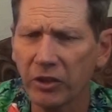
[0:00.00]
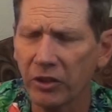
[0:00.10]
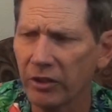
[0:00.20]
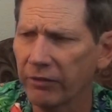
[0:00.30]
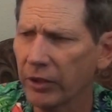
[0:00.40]

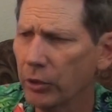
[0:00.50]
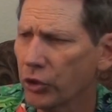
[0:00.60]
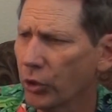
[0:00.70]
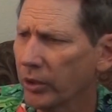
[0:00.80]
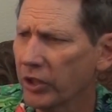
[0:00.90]
is the
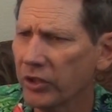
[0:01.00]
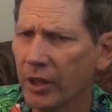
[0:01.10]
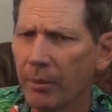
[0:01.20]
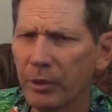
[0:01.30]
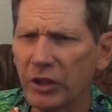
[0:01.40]
future, and these
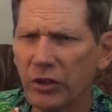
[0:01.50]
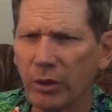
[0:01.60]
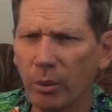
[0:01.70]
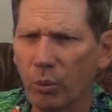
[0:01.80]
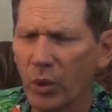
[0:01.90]
companies that
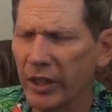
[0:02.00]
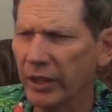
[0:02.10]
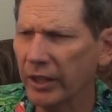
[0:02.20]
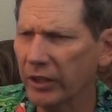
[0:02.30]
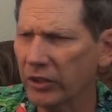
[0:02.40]
are run
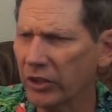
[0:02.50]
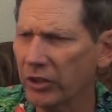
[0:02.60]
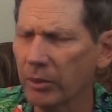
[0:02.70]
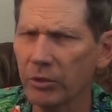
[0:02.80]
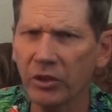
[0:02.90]
like a
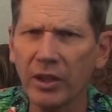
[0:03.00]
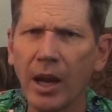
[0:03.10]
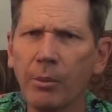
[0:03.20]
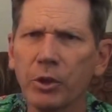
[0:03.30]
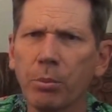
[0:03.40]
system, just
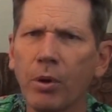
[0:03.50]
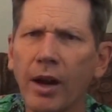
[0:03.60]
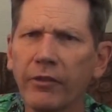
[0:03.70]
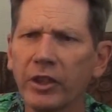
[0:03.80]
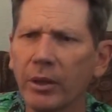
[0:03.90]
how much
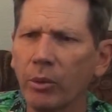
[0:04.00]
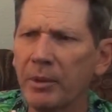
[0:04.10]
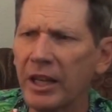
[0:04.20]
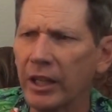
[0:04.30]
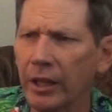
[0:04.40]
profit they were
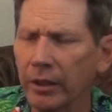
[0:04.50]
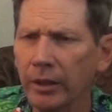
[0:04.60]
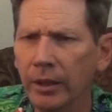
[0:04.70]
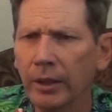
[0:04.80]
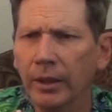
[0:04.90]
making.
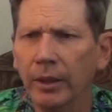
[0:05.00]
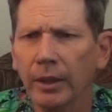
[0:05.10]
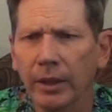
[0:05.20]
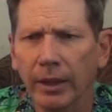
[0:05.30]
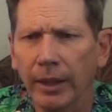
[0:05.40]

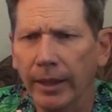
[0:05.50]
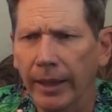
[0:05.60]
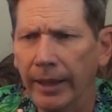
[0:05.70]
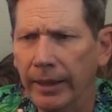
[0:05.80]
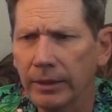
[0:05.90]

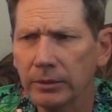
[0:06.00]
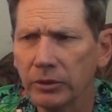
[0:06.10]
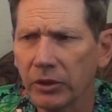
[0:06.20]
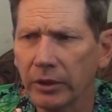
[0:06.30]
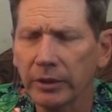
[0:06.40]
And
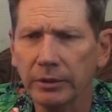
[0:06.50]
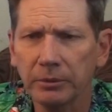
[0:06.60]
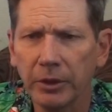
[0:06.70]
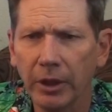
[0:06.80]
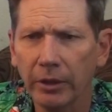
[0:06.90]

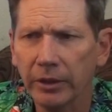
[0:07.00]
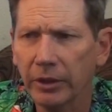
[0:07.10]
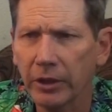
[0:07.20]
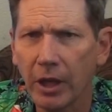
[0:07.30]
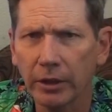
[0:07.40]
then
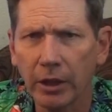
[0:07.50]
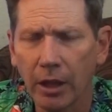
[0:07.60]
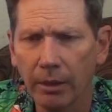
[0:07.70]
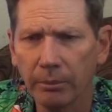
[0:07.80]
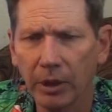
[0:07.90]
the
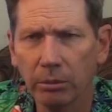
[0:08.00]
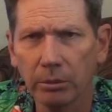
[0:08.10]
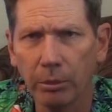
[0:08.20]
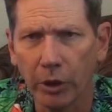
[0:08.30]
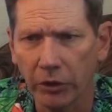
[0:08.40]
dot-com
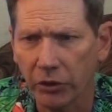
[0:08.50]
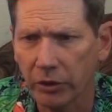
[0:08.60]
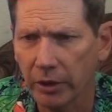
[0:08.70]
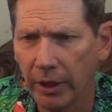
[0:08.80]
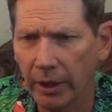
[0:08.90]
bubble
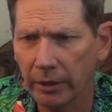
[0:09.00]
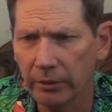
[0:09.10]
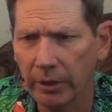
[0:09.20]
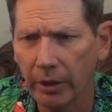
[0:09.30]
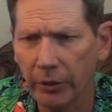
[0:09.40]
burst,
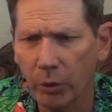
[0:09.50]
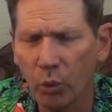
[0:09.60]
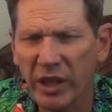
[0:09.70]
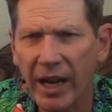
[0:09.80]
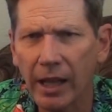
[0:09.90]
and the
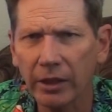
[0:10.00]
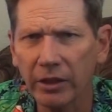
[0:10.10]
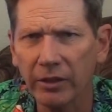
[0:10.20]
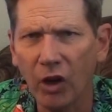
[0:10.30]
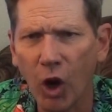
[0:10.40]

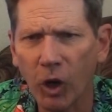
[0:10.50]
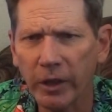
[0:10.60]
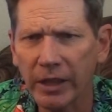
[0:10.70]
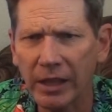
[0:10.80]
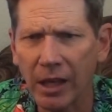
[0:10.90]
reality of
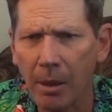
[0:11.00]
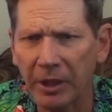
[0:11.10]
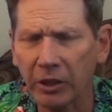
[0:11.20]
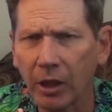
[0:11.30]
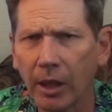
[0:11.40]
hard
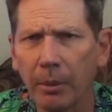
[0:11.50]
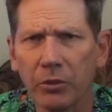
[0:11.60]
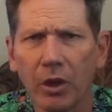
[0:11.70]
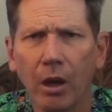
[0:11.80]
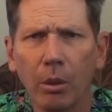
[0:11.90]
economic
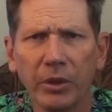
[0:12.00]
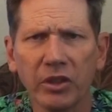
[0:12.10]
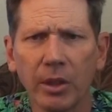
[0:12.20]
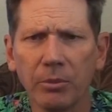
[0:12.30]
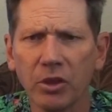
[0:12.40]
times always
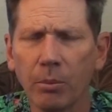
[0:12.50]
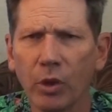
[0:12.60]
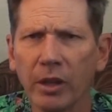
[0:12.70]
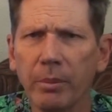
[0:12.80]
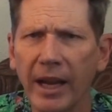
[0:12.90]
seems to
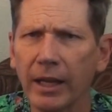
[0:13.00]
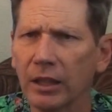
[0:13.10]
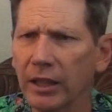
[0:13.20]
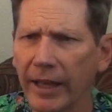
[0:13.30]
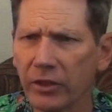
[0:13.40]
bring back
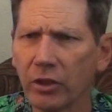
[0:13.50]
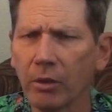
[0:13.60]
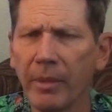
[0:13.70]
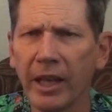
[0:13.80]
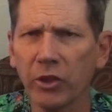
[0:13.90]
classical
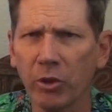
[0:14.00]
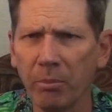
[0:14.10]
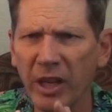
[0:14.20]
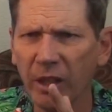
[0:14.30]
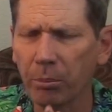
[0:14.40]
management:
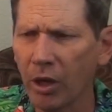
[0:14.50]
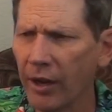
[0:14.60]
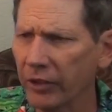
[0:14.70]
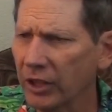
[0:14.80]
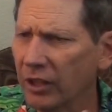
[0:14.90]
make a
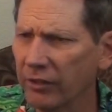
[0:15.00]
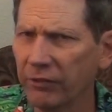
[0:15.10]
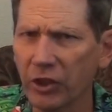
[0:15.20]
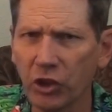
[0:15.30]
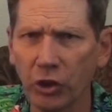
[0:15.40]
profit, get
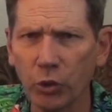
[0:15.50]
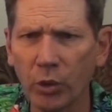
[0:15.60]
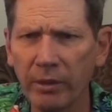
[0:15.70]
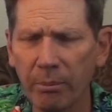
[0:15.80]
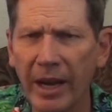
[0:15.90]
efficient,
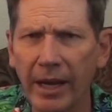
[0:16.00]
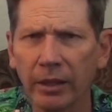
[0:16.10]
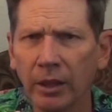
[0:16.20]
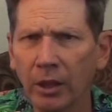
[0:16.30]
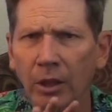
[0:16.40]
trim back,
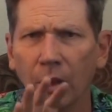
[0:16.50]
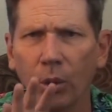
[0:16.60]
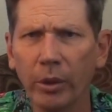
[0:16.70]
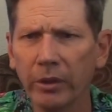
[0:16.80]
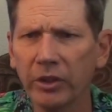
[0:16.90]

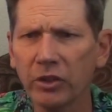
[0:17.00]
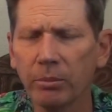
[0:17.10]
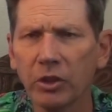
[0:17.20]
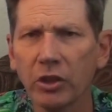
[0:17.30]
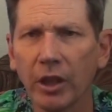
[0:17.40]
oil this
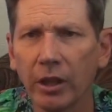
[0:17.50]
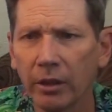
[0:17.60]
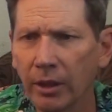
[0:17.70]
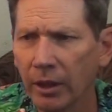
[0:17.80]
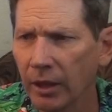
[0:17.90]

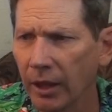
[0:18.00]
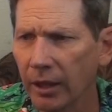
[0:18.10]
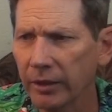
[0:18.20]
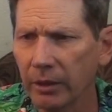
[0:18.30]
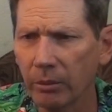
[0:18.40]
machine,
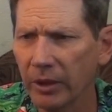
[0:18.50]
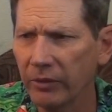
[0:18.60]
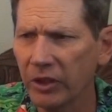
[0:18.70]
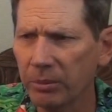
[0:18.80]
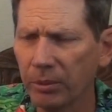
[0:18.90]
get rid of
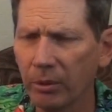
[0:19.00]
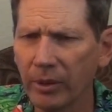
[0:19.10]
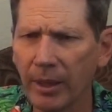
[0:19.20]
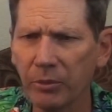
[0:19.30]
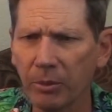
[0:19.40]
these
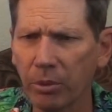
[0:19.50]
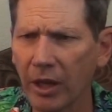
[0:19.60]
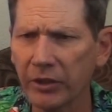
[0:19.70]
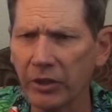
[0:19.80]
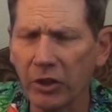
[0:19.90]
programs and
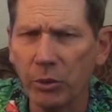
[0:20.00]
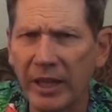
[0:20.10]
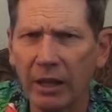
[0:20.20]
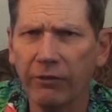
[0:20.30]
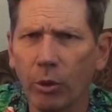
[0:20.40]
processes, we
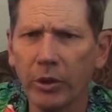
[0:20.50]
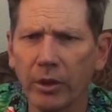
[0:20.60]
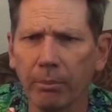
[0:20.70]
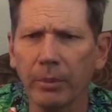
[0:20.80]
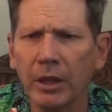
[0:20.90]
can't afford
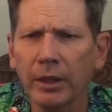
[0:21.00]
them.